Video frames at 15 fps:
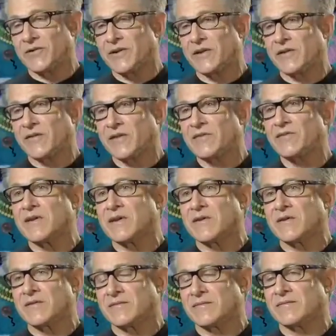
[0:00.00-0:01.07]
in a
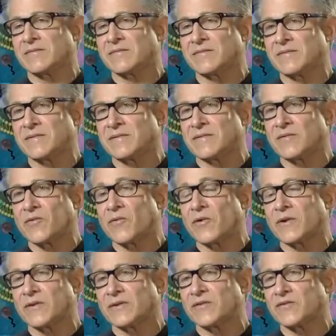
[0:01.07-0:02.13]
living
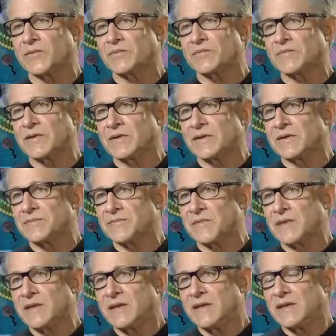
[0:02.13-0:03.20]
organism.
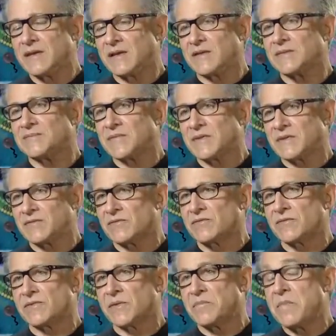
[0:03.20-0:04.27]
In a
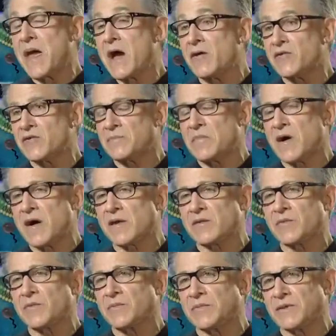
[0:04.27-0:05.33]
mouse
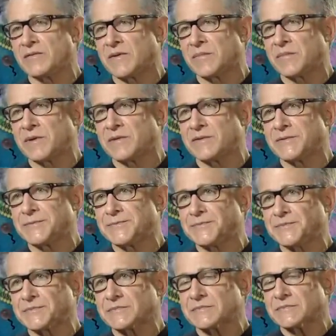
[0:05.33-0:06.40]
model would be typical.
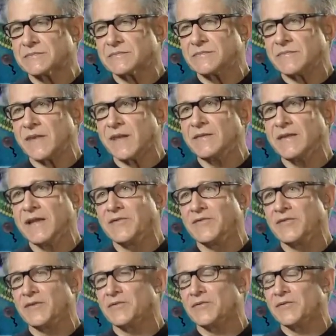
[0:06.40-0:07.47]
And then if
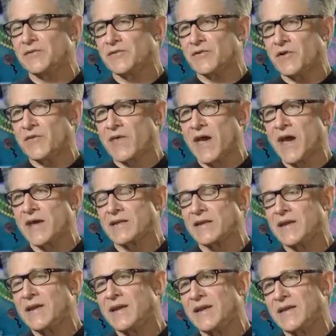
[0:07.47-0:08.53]
you can show that,
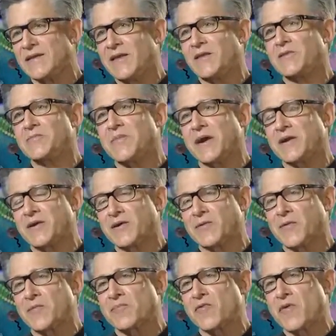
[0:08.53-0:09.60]
then you might go to
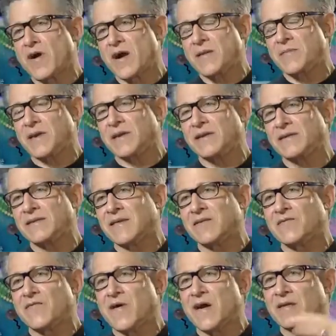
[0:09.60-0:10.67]
a primate, and then
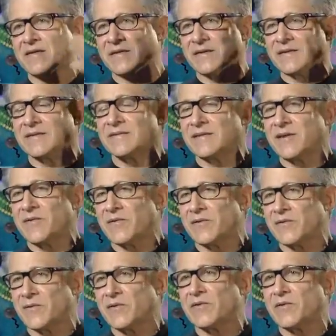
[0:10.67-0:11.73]
finally,
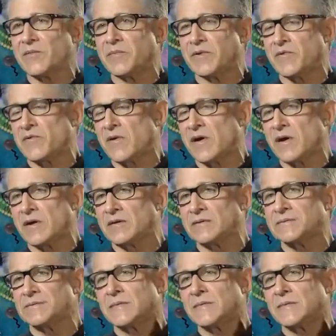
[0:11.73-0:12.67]
into a human trial.